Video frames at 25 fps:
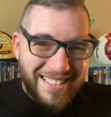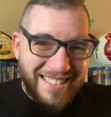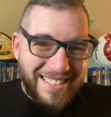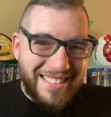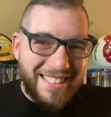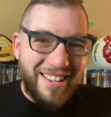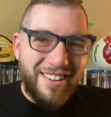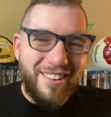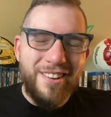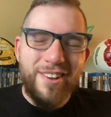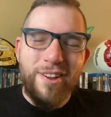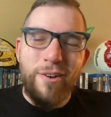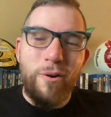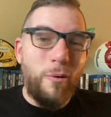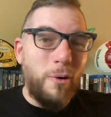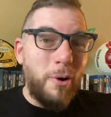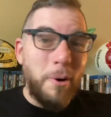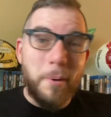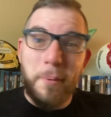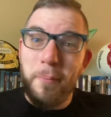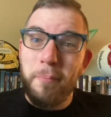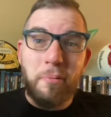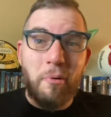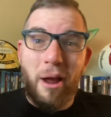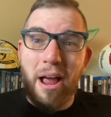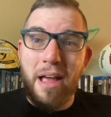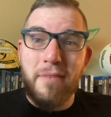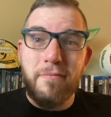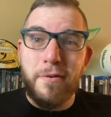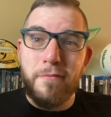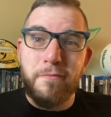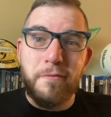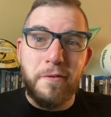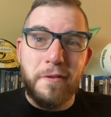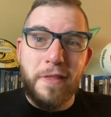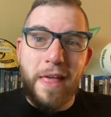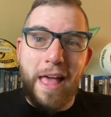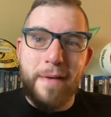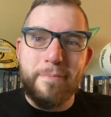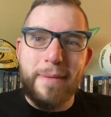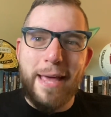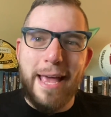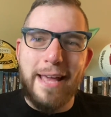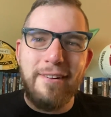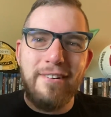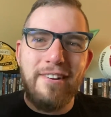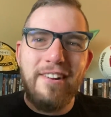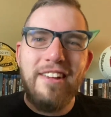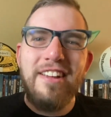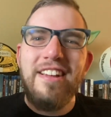So or in private for that
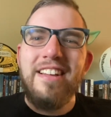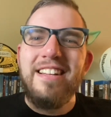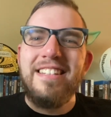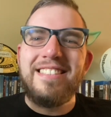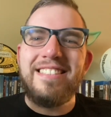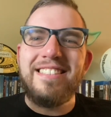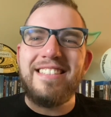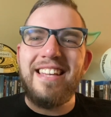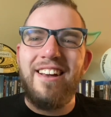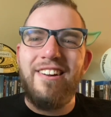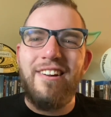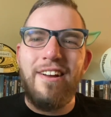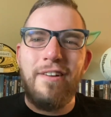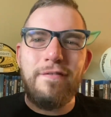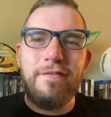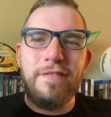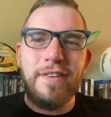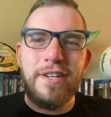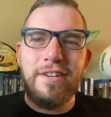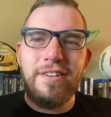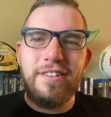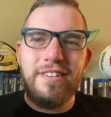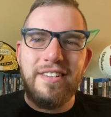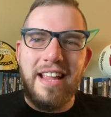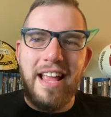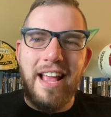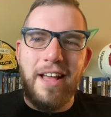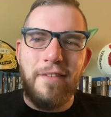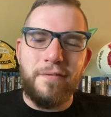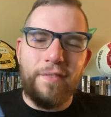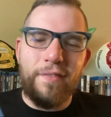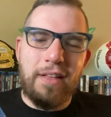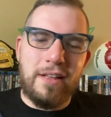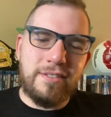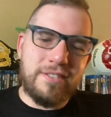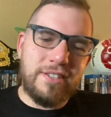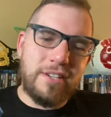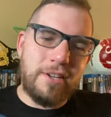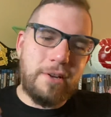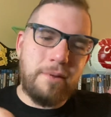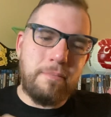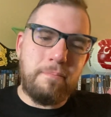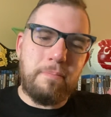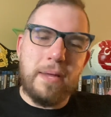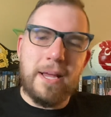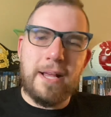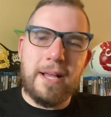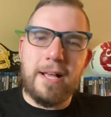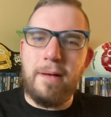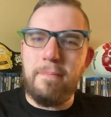matter. So I figured, yeah, that's a good
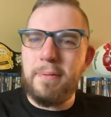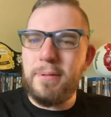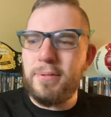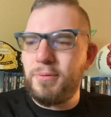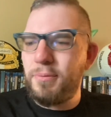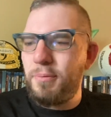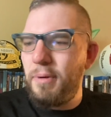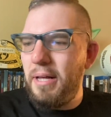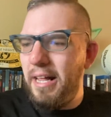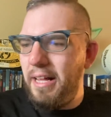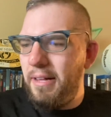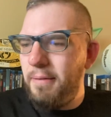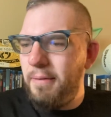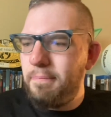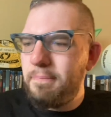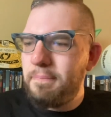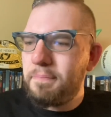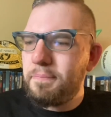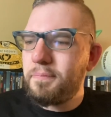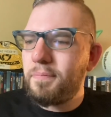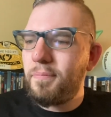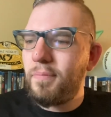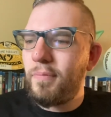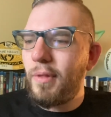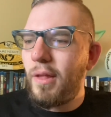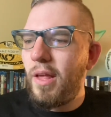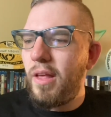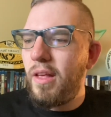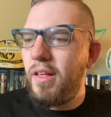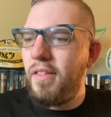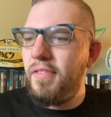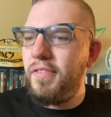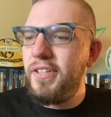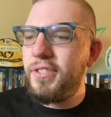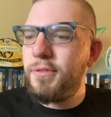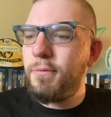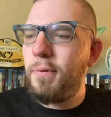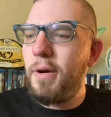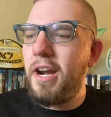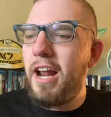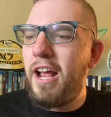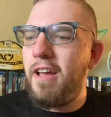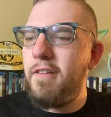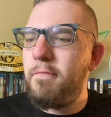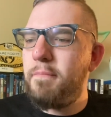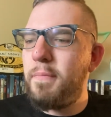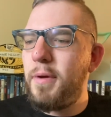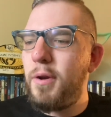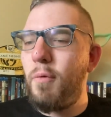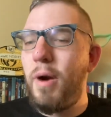pickup as well. This one
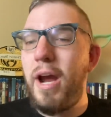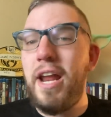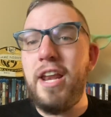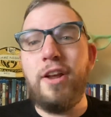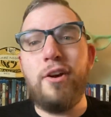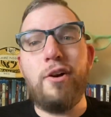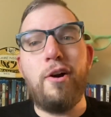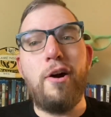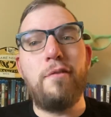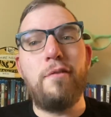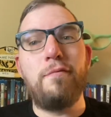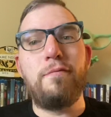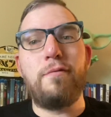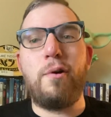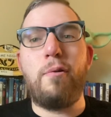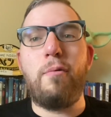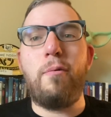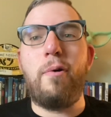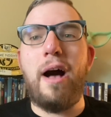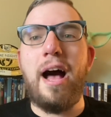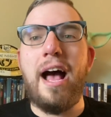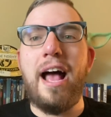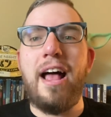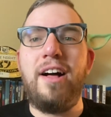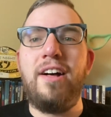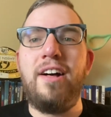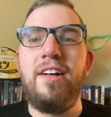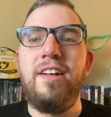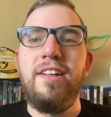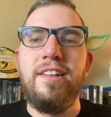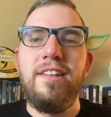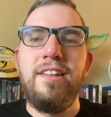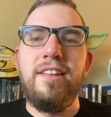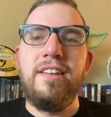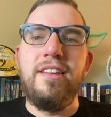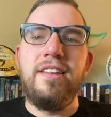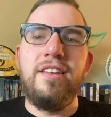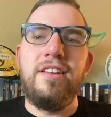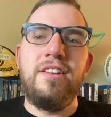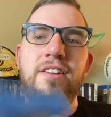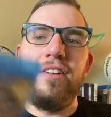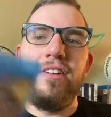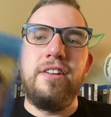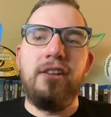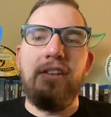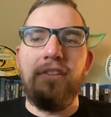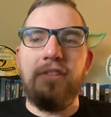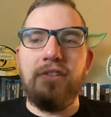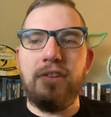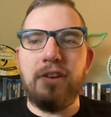I've been waiting on for a while.
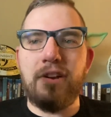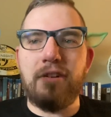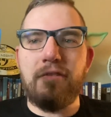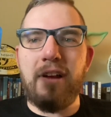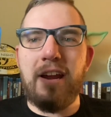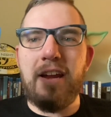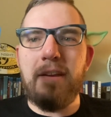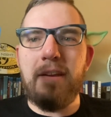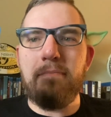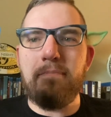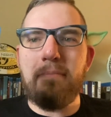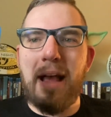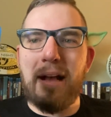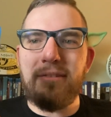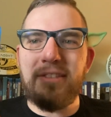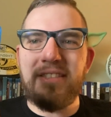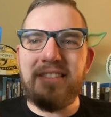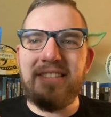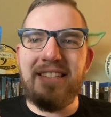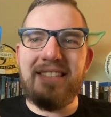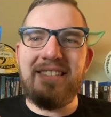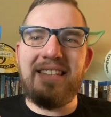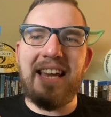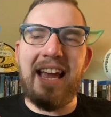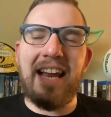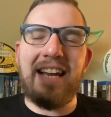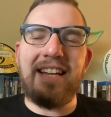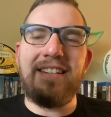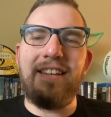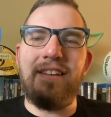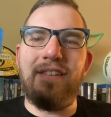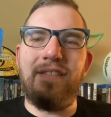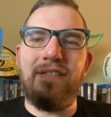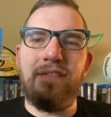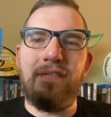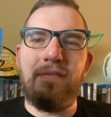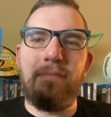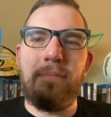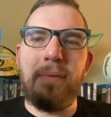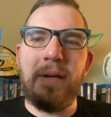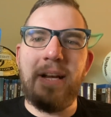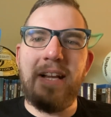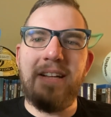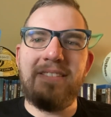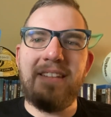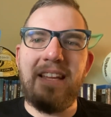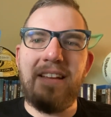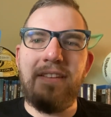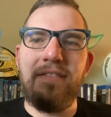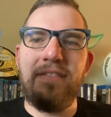The Great Mouse Detective
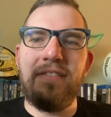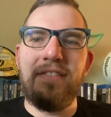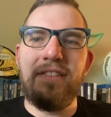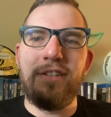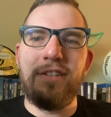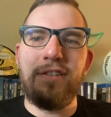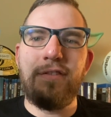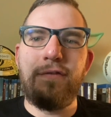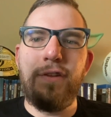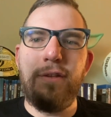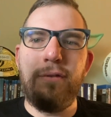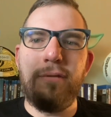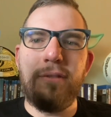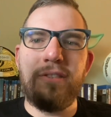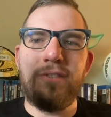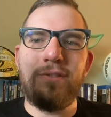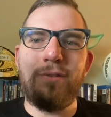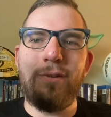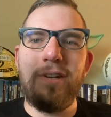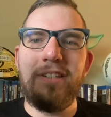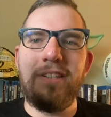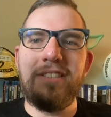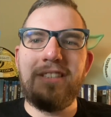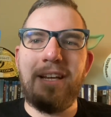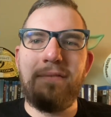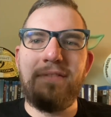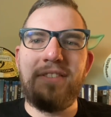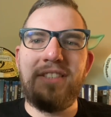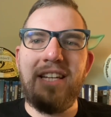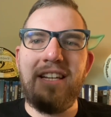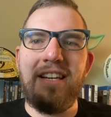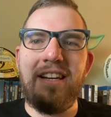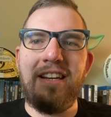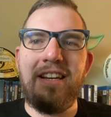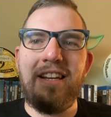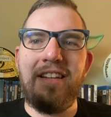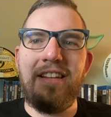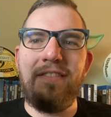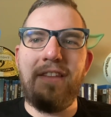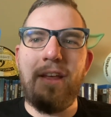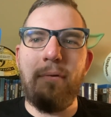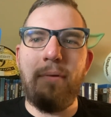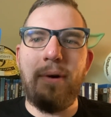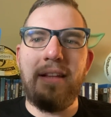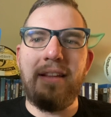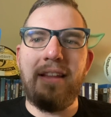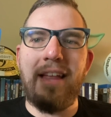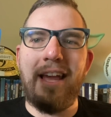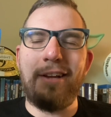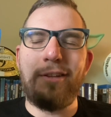because I, the few stores I've seen it in, they
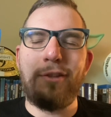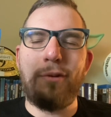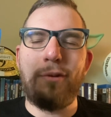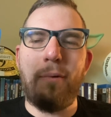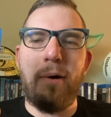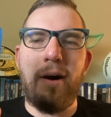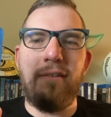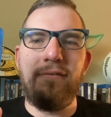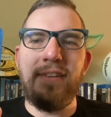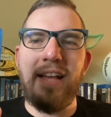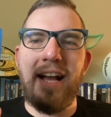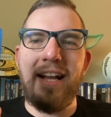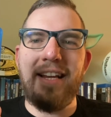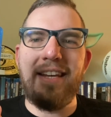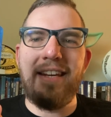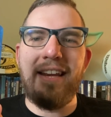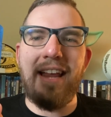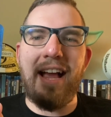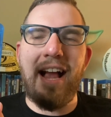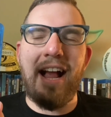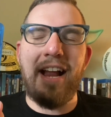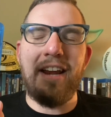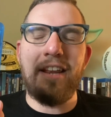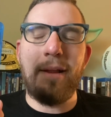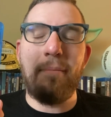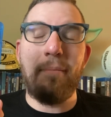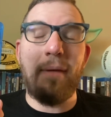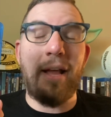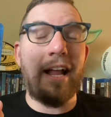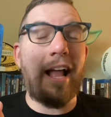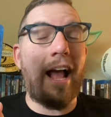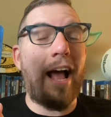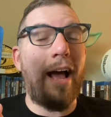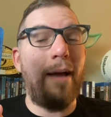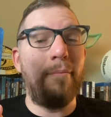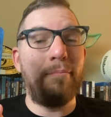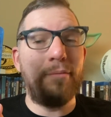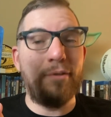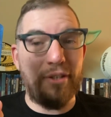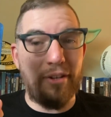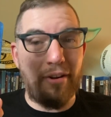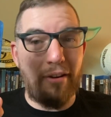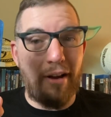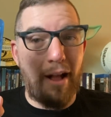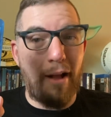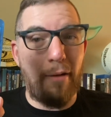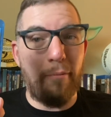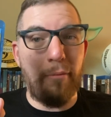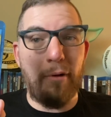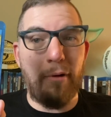went like twelve ninety nine, and I'm like, I'm sure
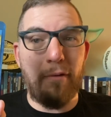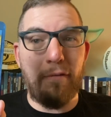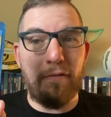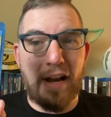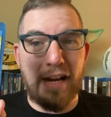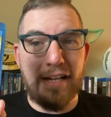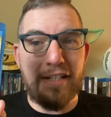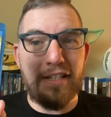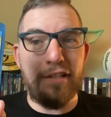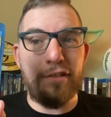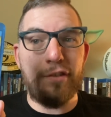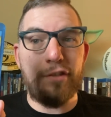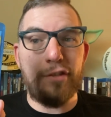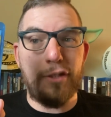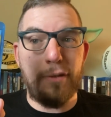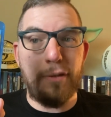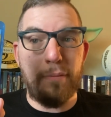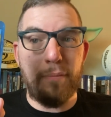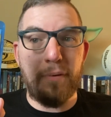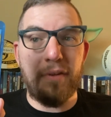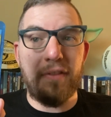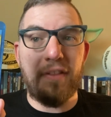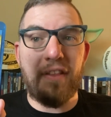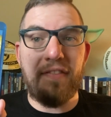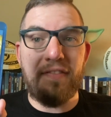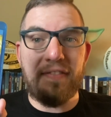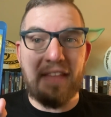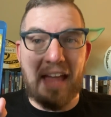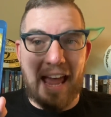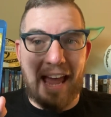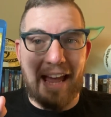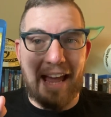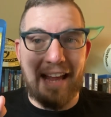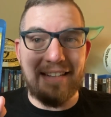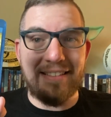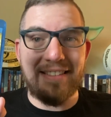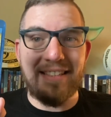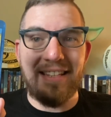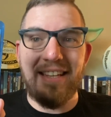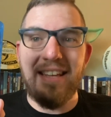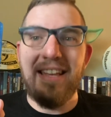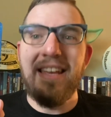I will find it cheaper than that,